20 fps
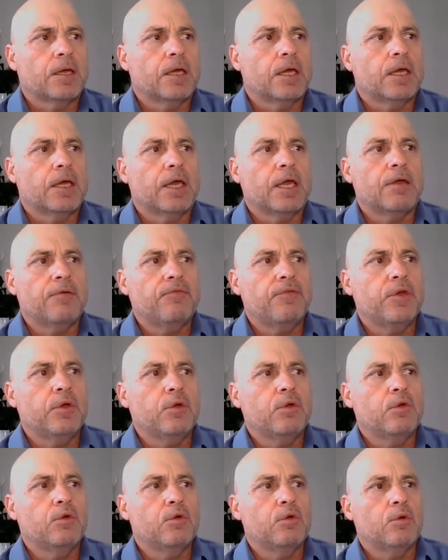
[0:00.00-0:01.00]
if
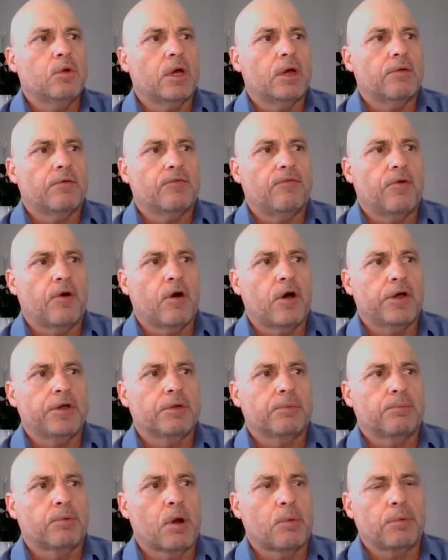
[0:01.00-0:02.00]
you find a
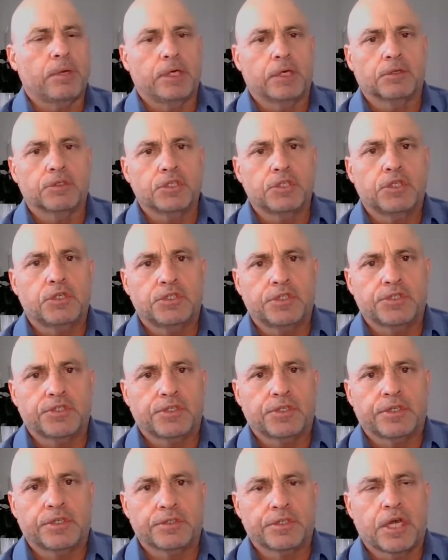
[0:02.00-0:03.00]
property, and I'll just use this as
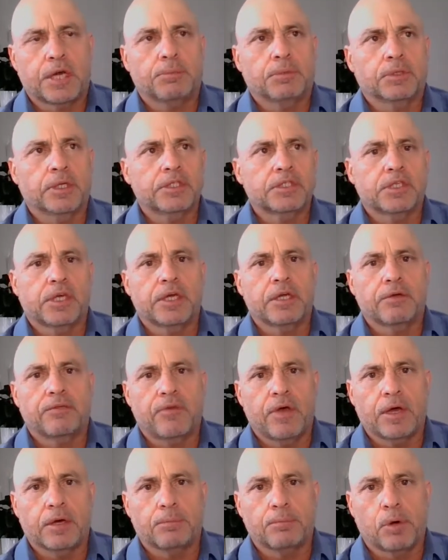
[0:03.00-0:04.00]
an example, let's say you
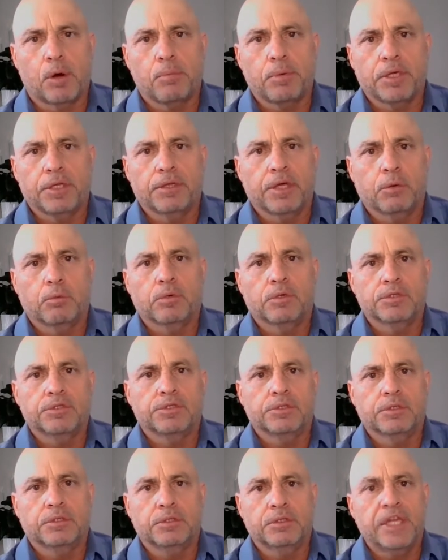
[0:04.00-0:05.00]
found a property that
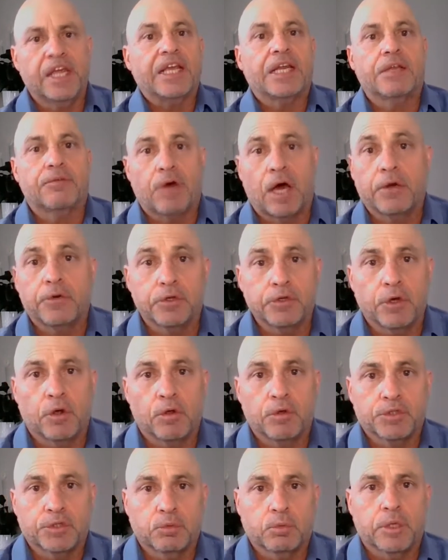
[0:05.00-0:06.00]
was negative
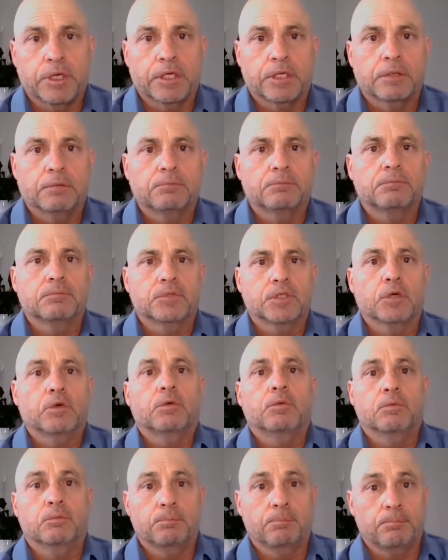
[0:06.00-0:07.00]
$100 a week. So
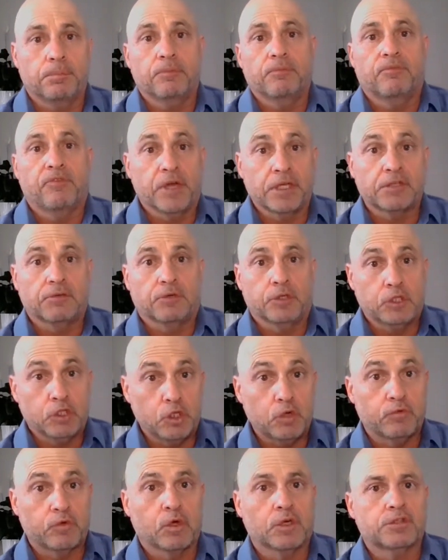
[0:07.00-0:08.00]
effectively,
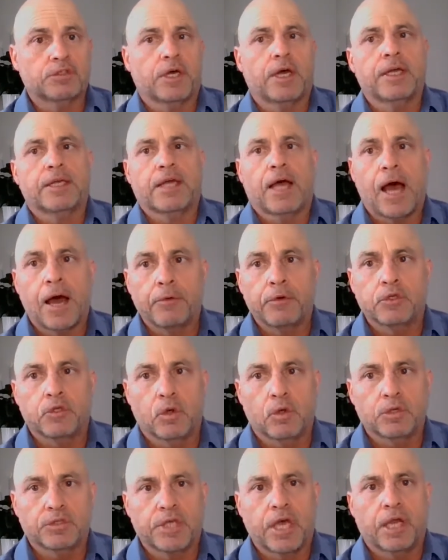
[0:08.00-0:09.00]
you've got to take
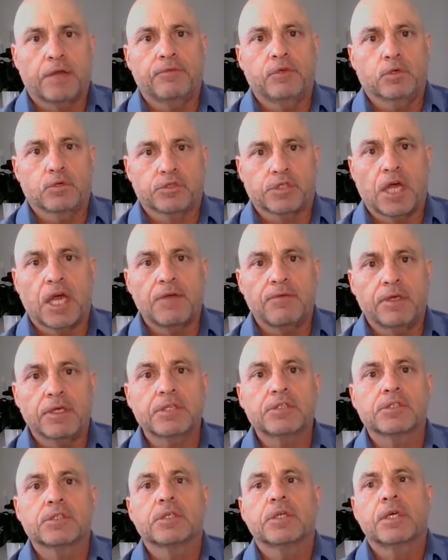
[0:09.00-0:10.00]
$100 out of your
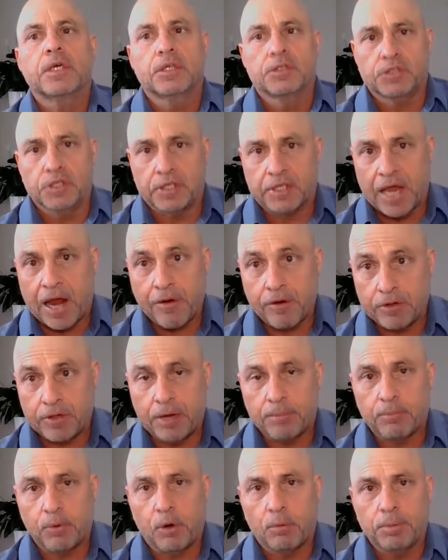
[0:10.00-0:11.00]
savings to carry
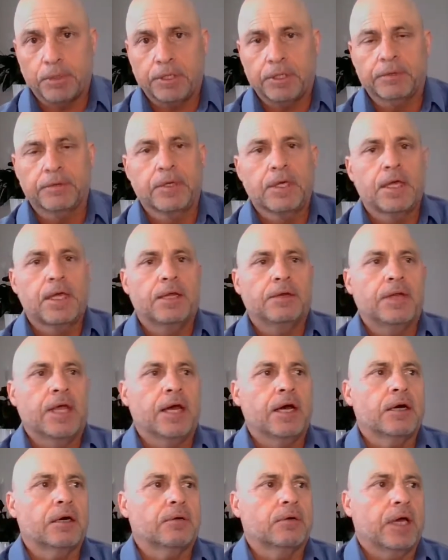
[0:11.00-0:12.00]
that property.
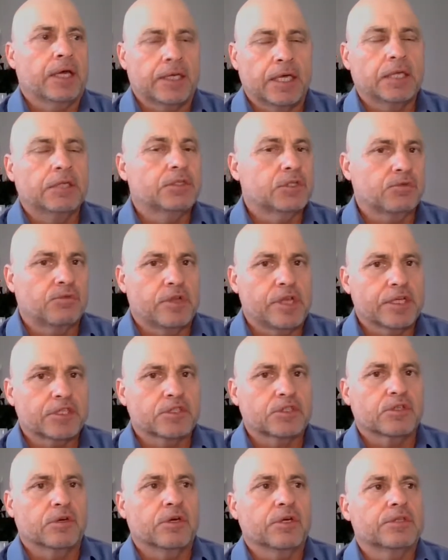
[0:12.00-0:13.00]
Now, again, just for the
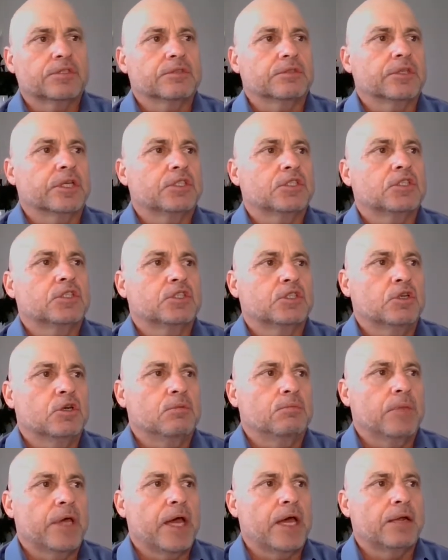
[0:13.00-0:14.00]
exercise, let's
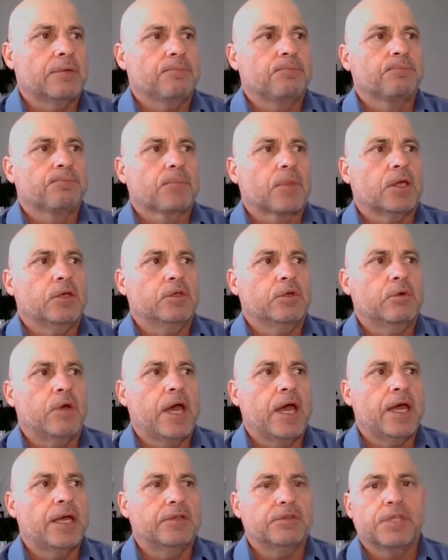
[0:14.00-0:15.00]
assume that you
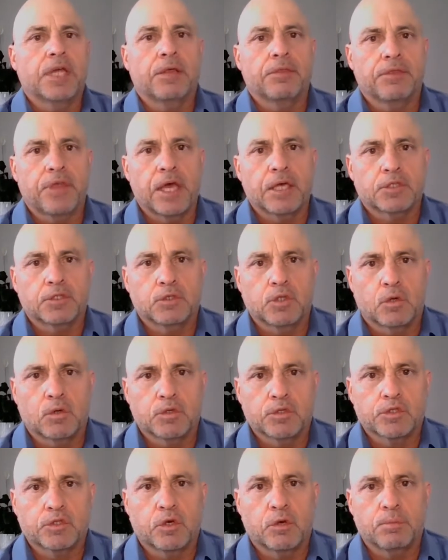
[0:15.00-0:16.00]
had $10,000
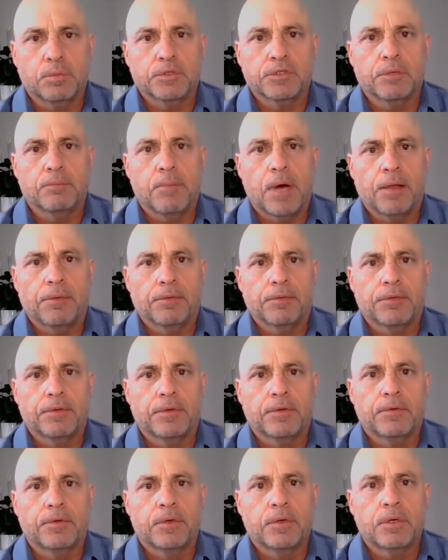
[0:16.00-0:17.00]
surplus a month.
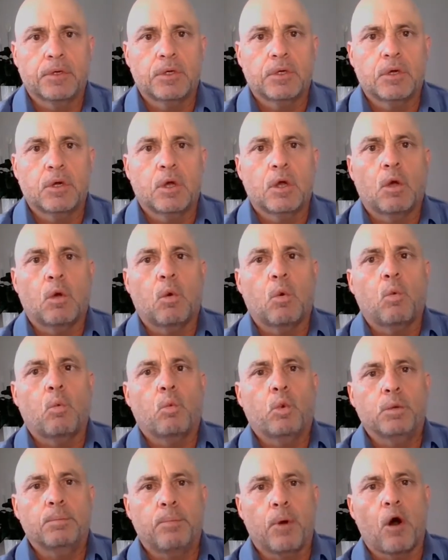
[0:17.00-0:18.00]

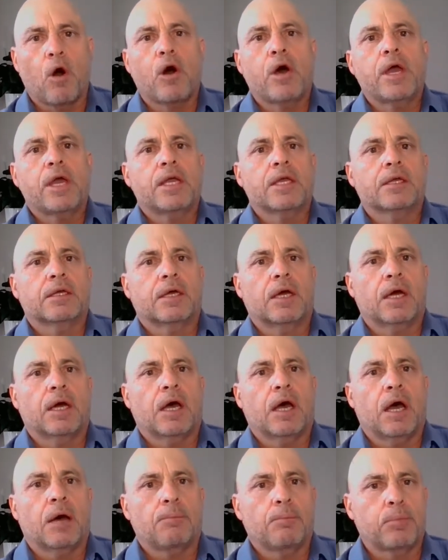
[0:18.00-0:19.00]
Buying
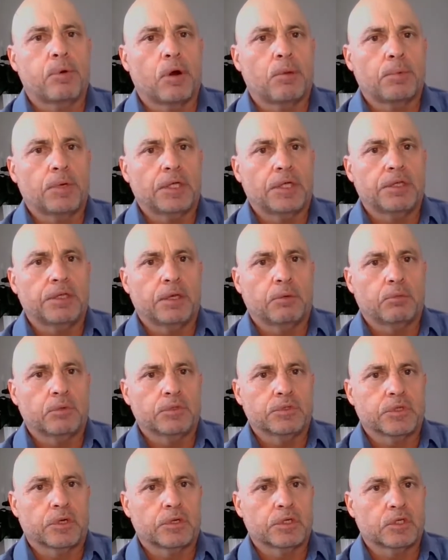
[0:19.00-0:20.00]
a property that
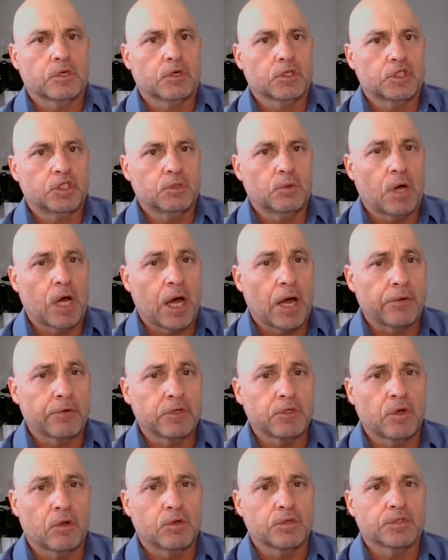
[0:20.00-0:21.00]
was going to cost you
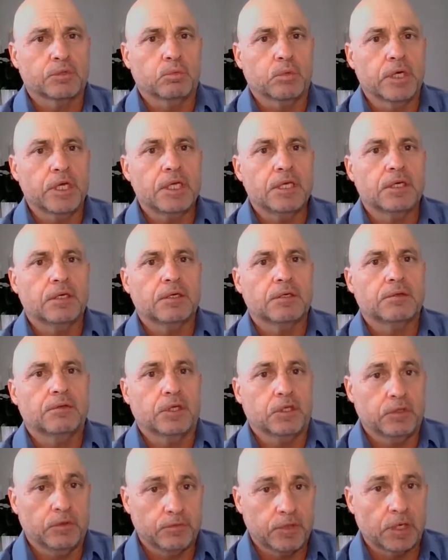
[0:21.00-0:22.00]
$100 a week,
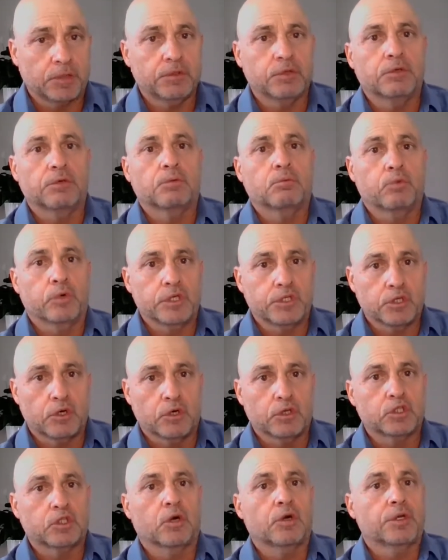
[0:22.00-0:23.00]
that you've done your
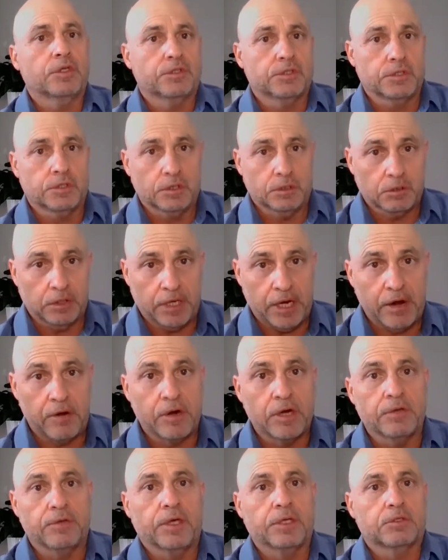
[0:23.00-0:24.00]
research on, it's in an
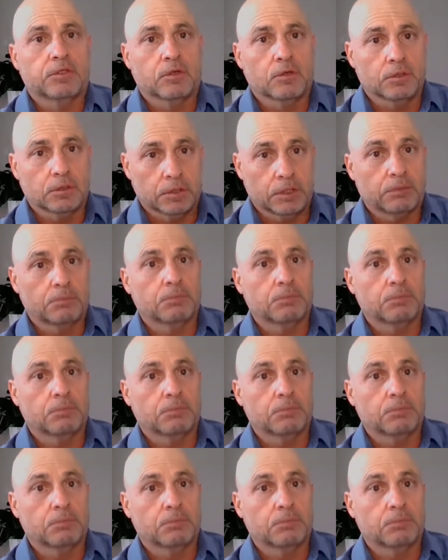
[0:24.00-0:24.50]
area that's going to